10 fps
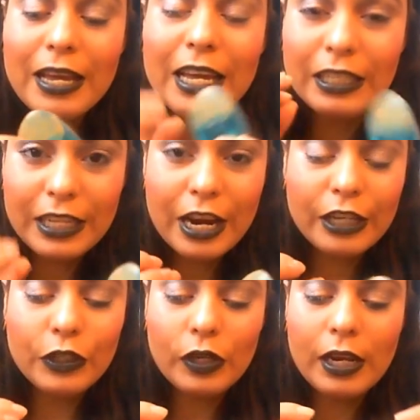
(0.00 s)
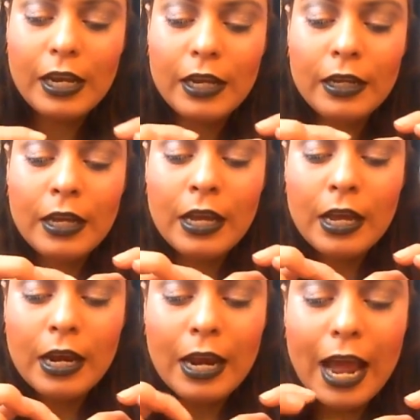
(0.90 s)
easier to clean.
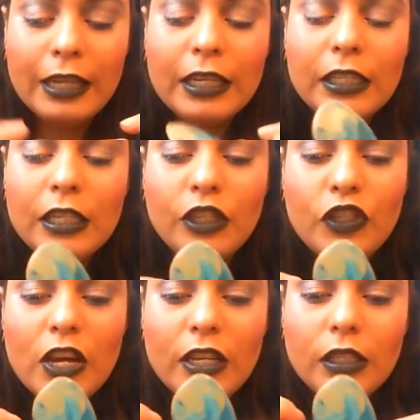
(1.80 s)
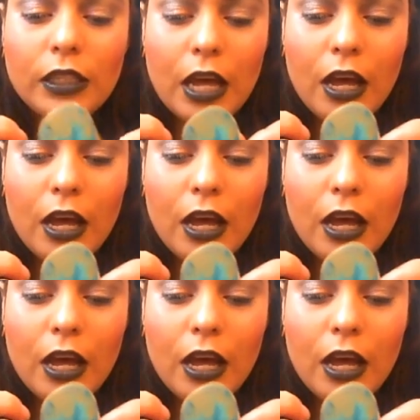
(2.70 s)
Like this is just